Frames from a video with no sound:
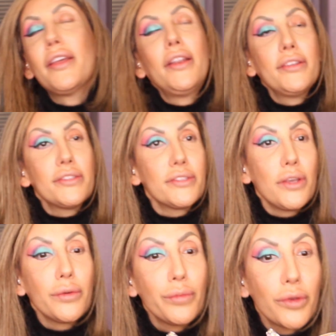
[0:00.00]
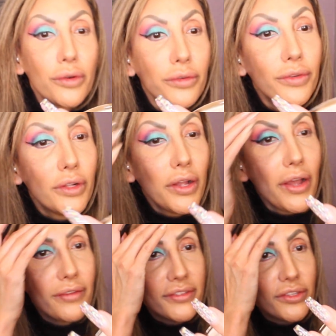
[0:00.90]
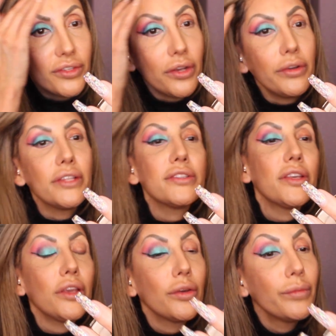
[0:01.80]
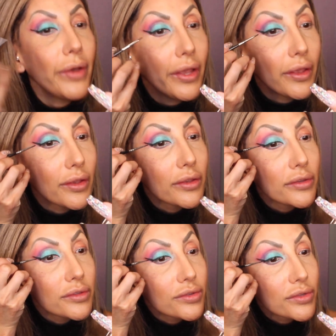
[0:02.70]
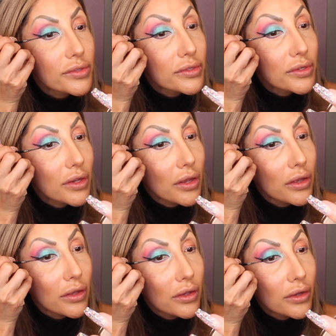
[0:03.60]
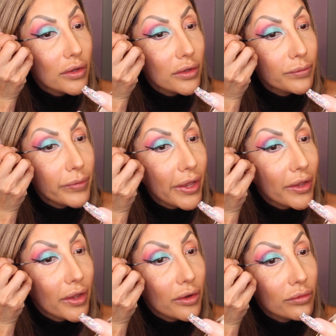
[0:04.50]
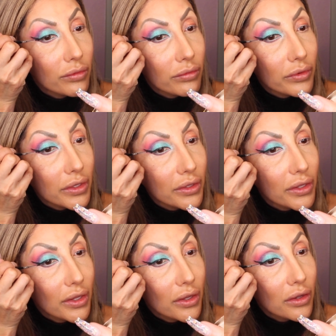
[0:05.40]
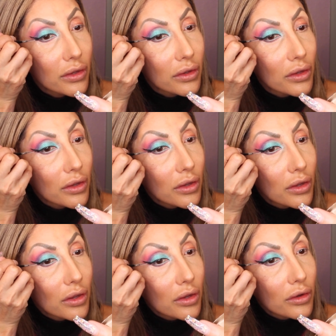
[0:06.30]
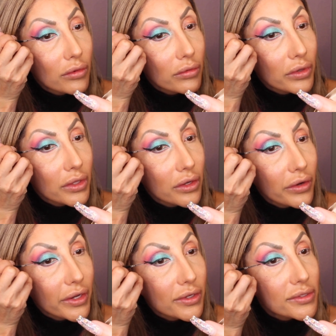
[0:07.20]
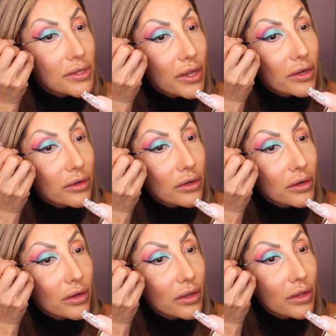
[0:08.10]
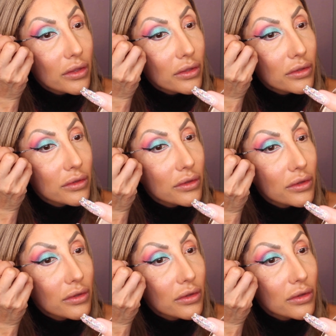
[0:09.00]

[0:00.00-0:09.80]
It is so beautiful. I'll have to show it to you, but it is just by a really, really great designer, and